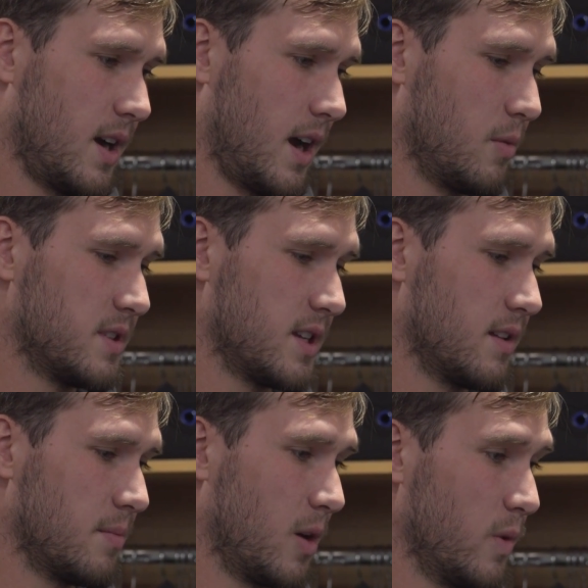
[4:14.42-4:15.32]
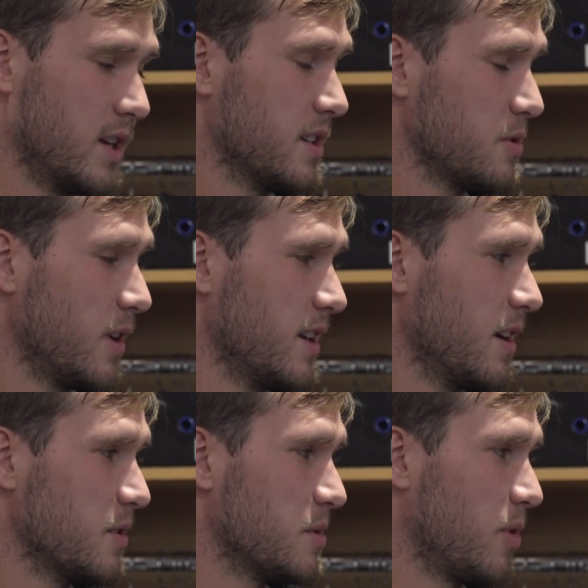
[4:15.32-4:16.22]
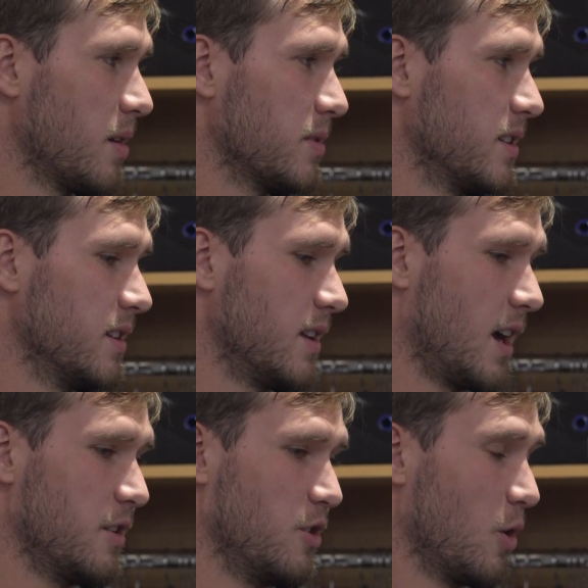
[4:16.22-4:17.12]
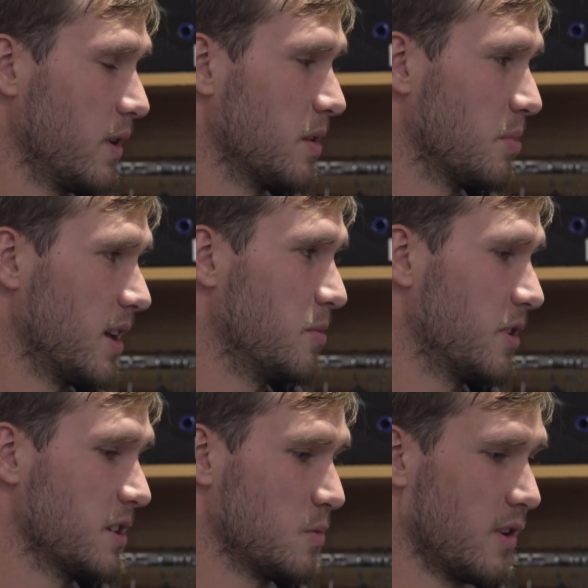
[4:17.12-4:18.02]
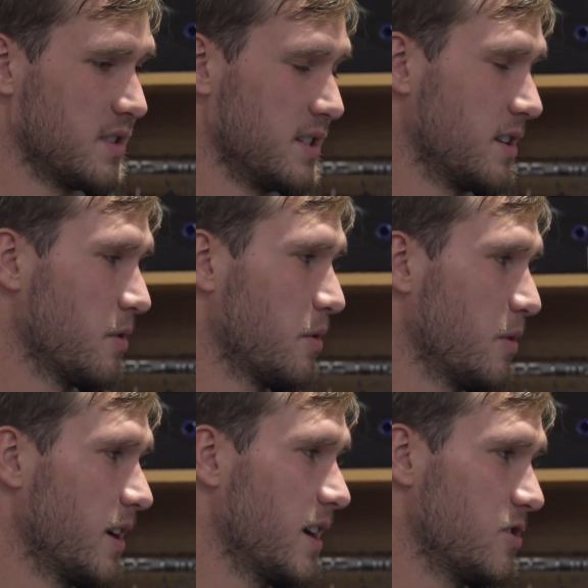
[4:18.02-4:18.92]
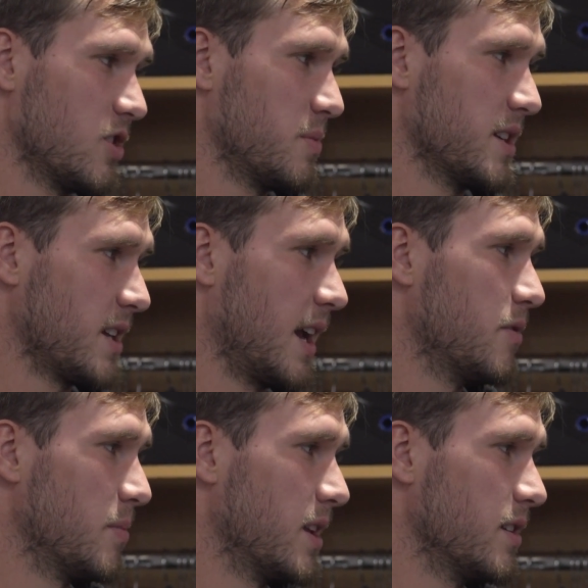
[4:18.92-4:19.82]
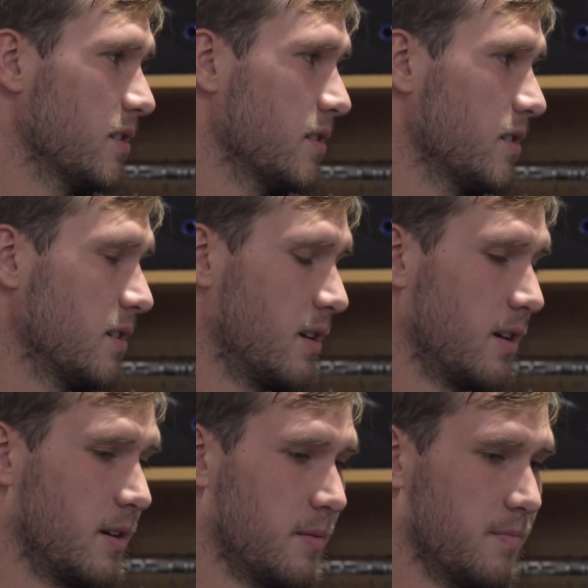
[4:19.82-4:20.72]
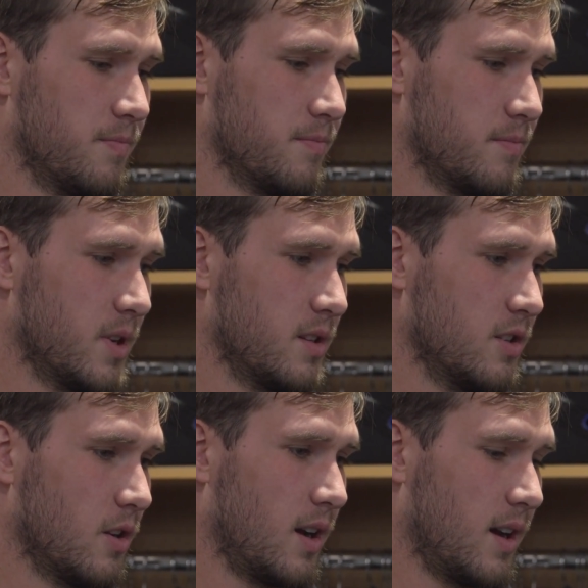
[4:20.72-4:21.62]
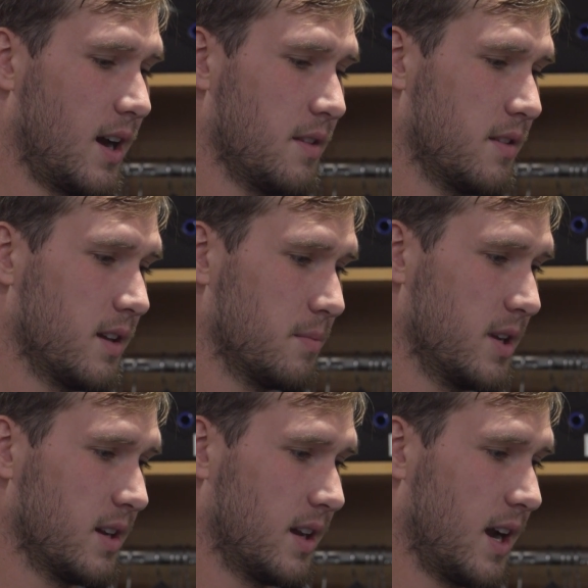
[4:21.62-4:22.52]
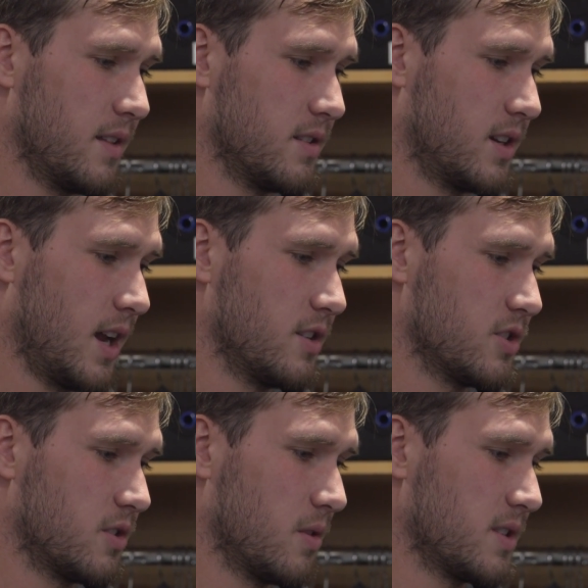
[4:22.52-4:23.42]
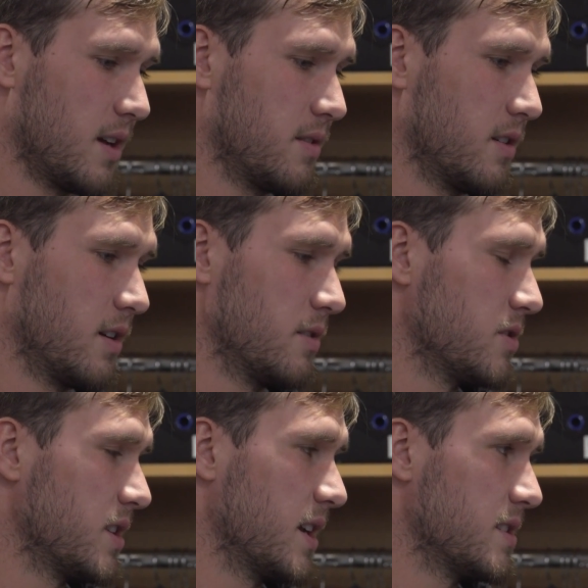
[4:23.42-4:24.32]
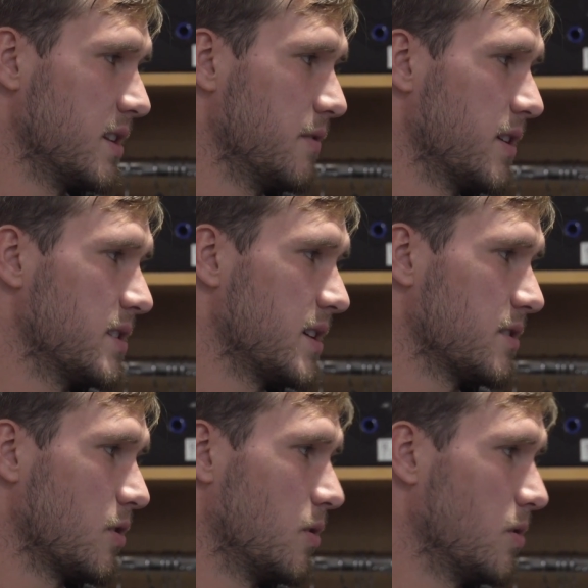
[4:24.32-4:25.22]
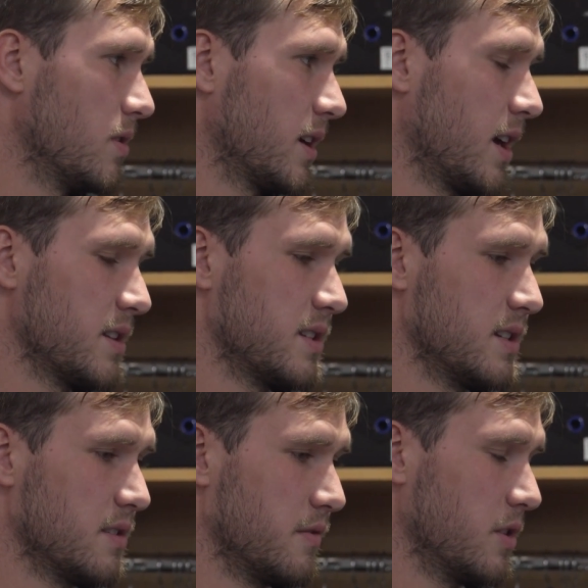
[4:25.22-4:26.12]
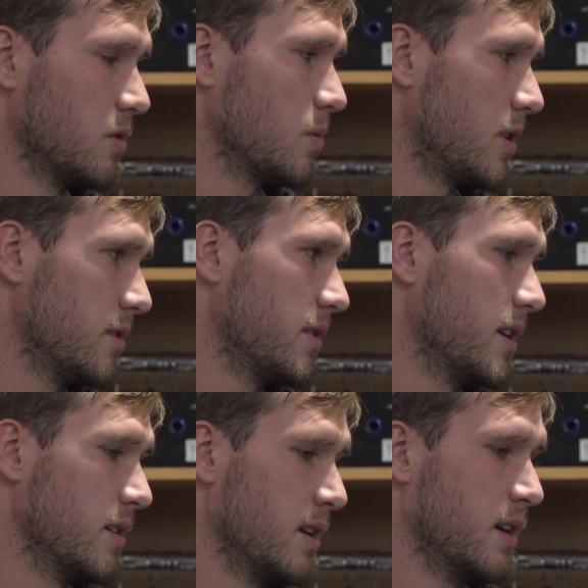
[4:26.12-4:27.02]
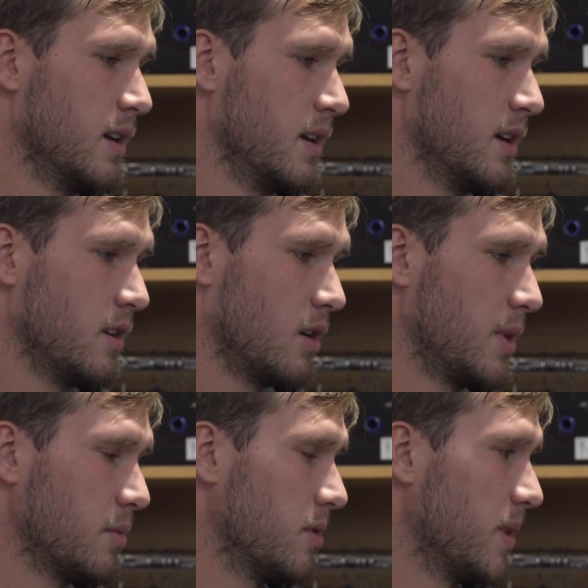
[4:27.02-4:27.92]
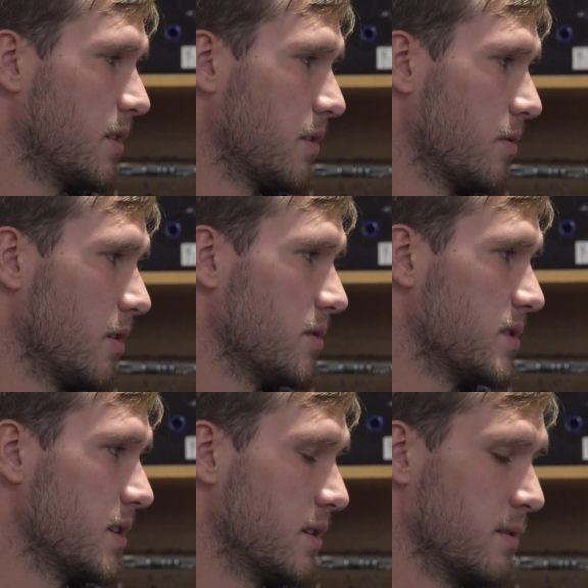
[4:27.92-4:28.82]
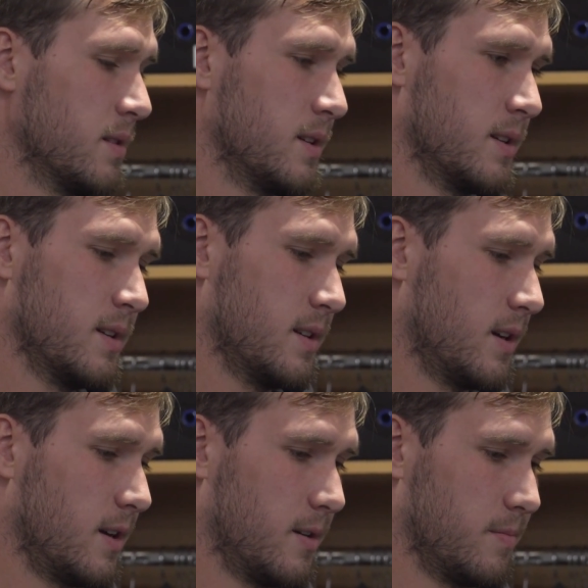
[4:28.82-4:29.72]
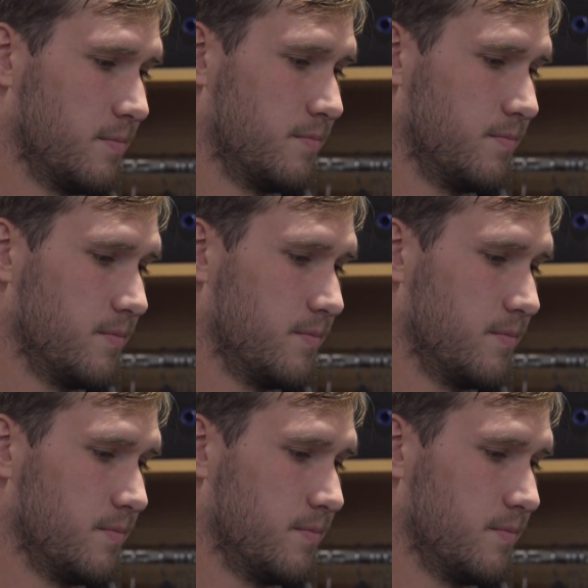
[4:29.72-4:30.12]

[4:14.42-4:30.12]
I would say that my weakness right now is probably not knowing the playbook as well as these other three guys just because I haven't been here. Um, but, you know, I, I, think being a guy that kind of just goes out there and understands defenses as a whole and kind of sees the field well, that, you know, I'm able to make the throws. And, um,